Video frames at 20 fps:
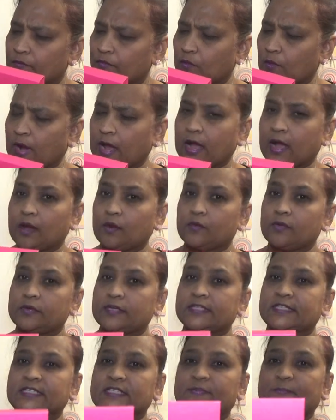wow
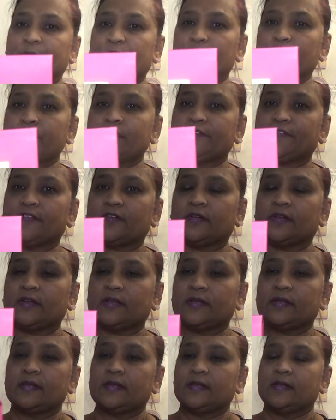this is beautiful
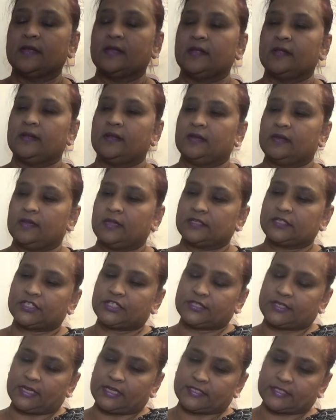
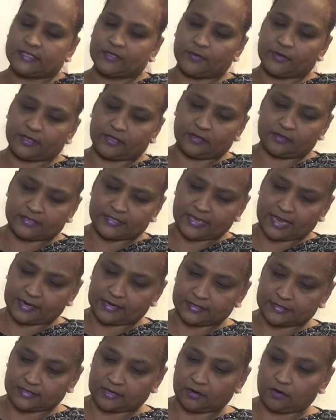let's let's see what it looks like
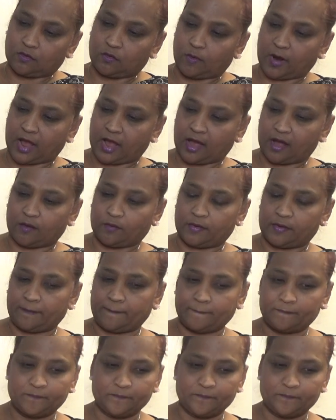and oh wow